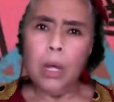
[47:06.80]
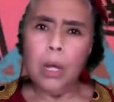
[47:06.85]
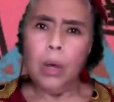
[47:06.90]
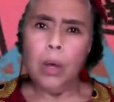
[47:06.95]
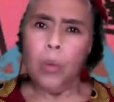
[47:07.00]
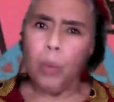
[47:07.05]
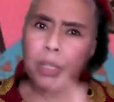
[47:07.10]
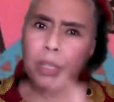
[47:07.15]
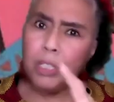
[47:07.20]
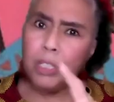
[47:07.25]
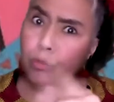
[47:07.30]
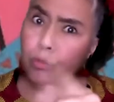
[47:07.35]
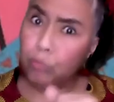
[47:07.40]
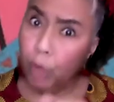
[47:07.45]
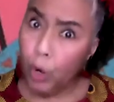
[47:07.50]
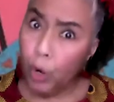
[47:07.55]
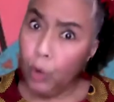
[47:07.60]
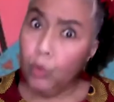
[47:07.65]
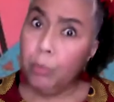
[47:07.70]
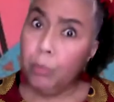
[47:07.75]
Was it
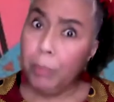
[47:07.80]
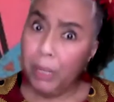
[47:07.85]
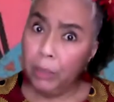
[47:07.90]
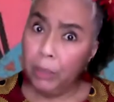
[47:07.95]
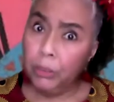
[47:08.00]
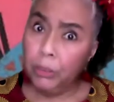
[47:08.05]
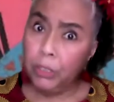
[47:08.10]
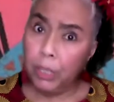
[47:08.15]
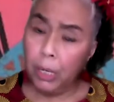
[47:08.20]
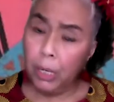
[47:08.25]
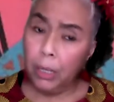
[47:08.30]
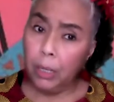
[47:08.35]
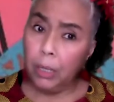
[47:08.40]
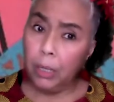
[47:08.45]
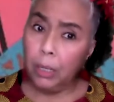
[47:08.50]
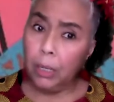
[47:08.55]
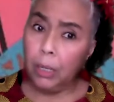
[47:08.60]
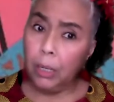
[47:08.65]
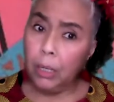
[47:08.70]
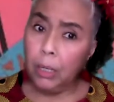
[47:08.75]
Road Builder?
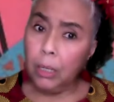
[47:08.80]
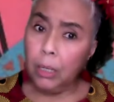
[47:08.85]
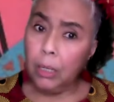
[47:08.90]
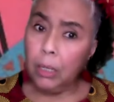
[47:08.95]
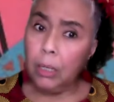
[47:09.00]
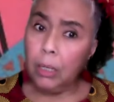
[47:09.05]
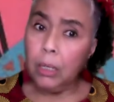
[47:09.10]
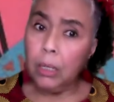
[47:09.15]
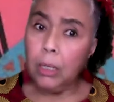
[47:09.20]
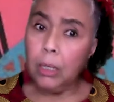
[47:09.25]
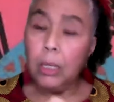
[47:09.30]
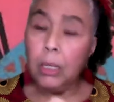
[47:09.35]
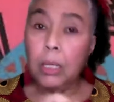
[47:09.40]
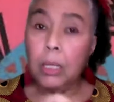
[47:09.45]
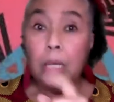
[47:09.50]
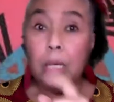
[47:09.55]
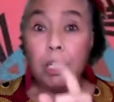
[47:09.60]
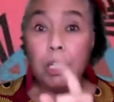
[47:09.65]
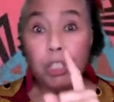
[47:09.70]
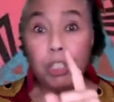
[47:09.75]

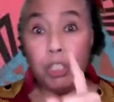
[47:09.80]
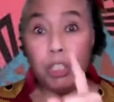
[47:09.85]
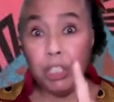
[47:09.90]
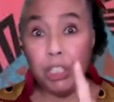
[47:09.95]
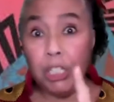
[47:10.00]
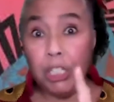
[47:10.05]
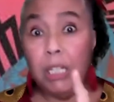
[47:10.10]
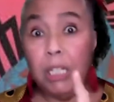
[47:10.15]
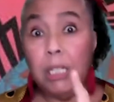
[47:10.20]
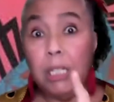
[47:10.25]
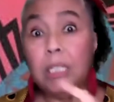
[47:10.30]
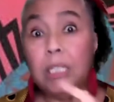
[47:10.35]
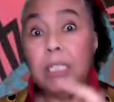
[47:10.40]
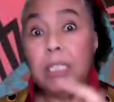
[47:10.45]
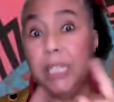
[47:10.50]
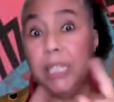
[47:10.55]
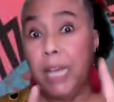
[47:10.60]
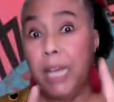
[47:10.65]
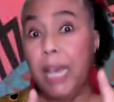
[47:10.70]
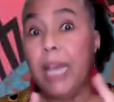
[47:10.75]
She
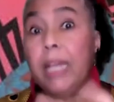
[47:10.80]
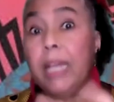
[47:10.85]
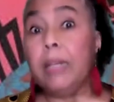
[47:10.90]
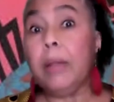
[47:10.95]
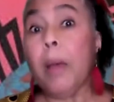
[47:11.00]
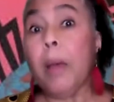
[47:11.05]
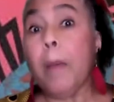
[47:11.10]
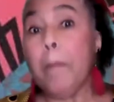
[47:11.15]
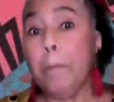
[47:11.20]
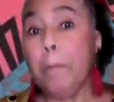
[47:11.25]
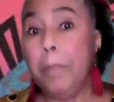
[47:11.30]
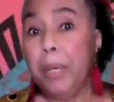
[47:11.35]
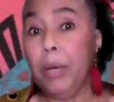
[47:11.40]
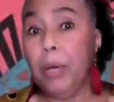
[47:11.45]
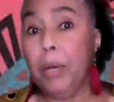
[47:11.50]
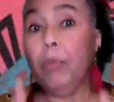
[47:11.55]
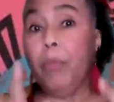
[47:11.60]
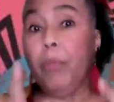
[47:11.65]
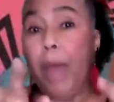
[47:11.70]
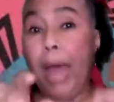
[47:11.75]
did
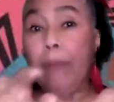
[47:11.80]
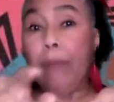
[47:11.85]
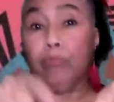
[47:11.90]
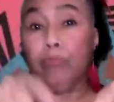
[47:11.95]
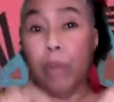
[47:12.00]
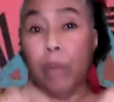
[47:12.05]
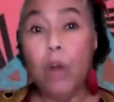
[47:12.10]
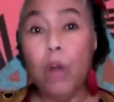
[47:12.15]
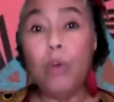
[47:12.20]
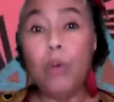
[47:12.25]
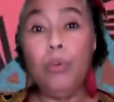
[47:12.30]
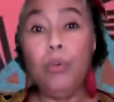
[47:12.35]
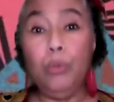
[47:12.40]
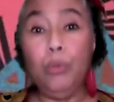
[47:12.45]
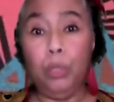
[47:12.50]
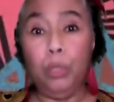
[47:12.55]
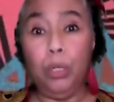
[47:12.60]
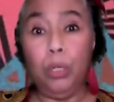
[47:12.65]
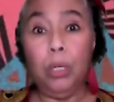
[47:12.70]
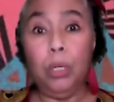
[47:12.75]
build that road
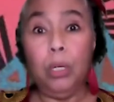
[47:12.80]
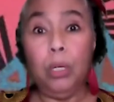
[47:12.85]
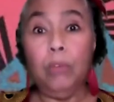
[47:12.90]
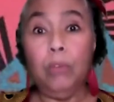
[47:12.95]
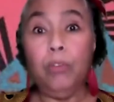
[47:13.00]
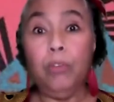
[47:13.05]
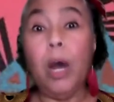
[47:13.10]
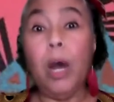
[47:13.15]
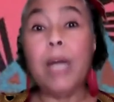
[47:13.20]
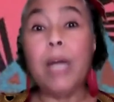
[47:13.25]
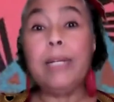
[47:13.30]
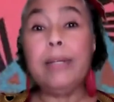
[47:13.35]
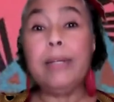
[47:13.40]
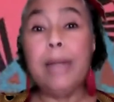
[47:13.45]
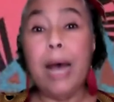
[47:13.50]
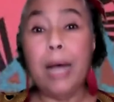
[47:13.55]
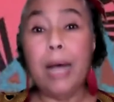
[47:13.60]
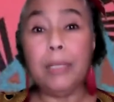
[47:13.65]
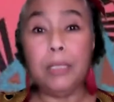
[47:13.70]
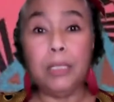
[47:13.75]
for
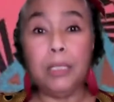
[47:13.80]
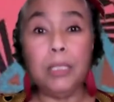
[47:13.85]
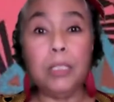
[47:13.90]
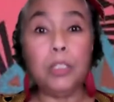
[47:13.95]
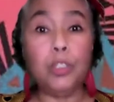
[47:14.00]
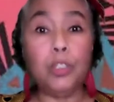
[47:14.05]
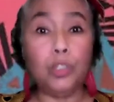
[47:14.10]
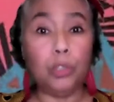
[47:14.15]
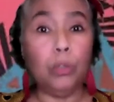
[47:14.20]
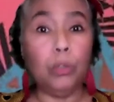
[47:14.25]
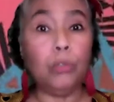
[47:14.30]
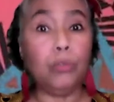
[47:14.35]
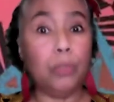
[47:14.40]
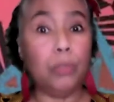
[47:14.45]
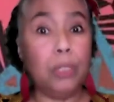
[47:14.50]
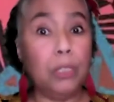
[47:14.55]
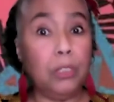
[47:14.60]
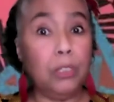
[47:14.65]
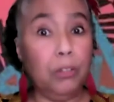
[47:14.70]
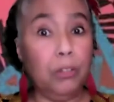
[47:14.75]
Anansi's
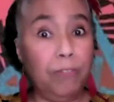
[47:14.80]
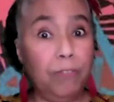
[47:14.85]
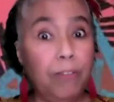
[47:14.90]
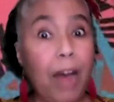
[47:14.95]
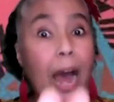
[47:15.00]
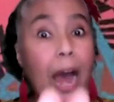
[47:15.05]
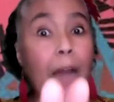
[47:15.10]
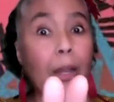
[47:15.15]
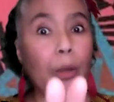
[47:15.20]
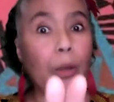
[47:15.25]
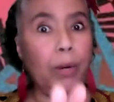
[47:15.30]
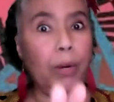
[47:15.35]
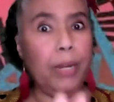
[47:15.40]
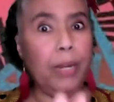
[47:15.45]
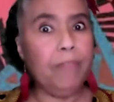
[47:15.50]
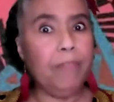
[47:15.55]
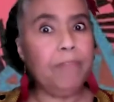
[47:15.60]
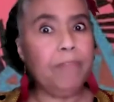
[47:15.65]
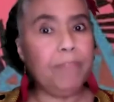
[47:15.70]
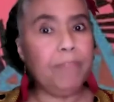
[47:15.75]
children to follow
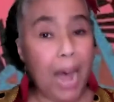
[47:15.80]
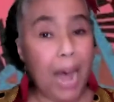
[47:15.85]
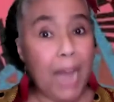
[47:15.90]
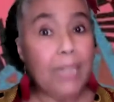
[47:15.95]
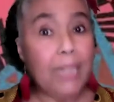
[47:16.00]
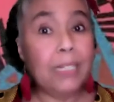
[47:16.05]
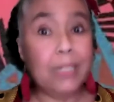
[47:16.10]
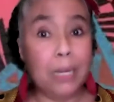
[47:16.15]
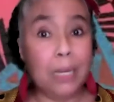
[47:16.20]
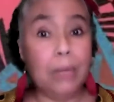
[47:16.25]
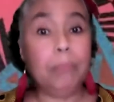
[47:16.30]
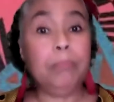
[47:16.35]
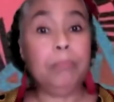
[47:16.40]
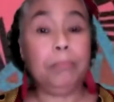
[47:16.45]
and find him?